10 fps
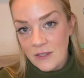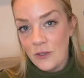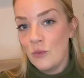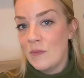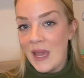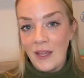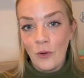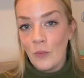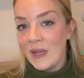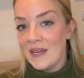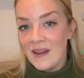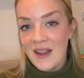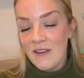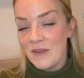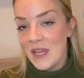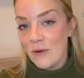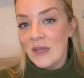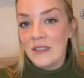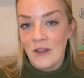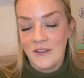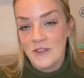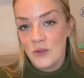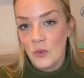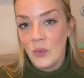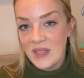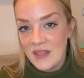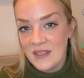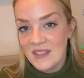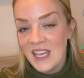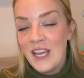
You may or may not have hearing loss with this.